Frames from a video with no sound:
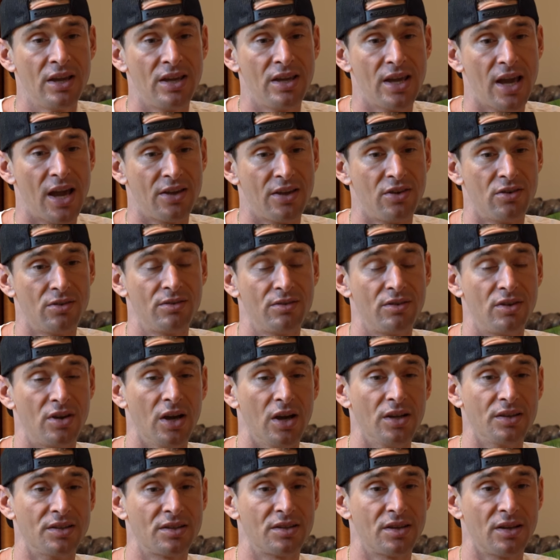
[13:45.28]
Yeah, your
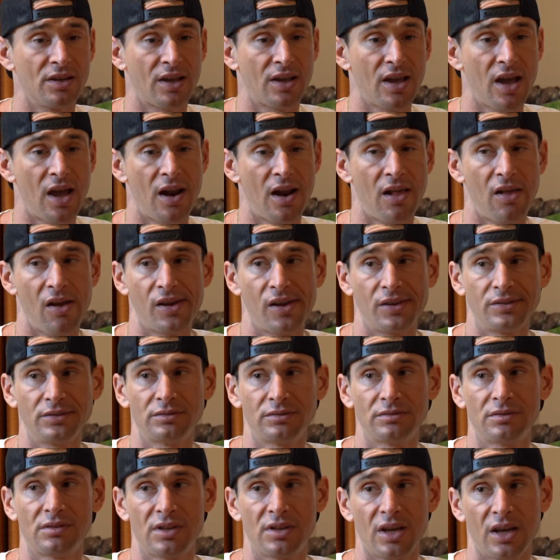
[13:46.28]
gut's gonna kind of like
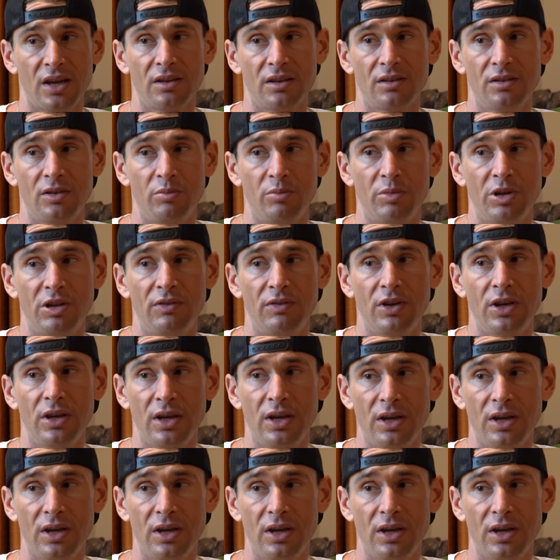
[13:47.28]
take a little bit of a